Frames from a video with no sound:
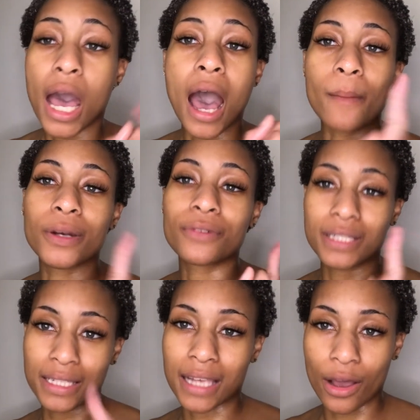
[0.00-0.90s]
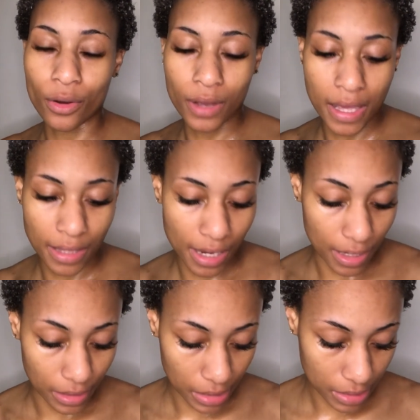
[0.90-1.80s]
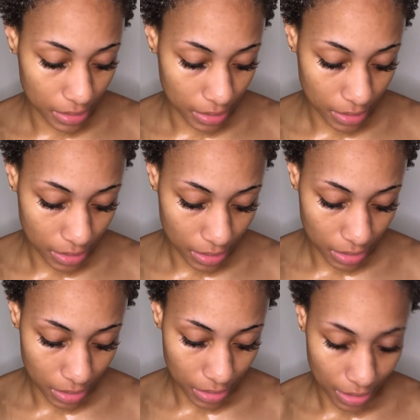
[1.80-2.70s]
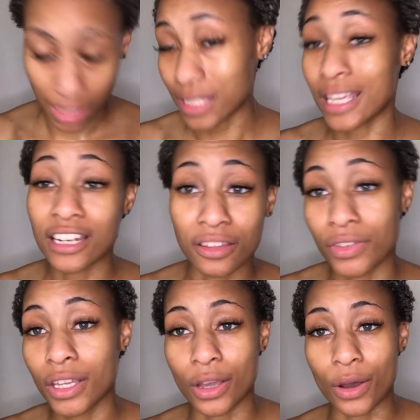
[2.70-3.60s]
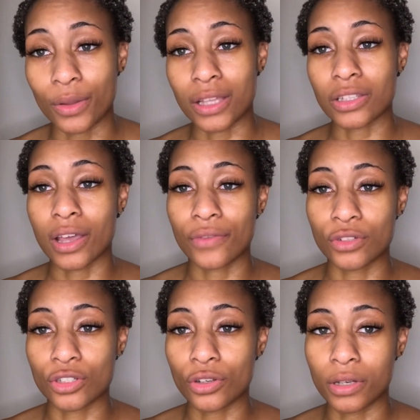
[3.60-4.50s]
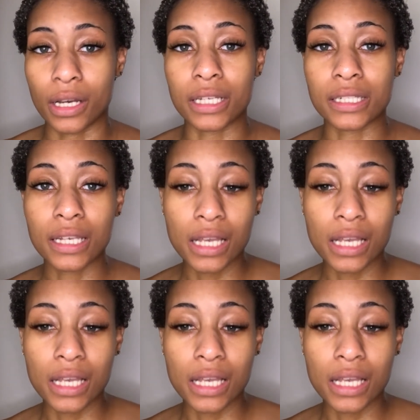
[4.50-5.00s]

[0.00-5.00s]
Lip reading: I'm gonna rinse this out, and then that's the end of the video. That's all I have to show you guys.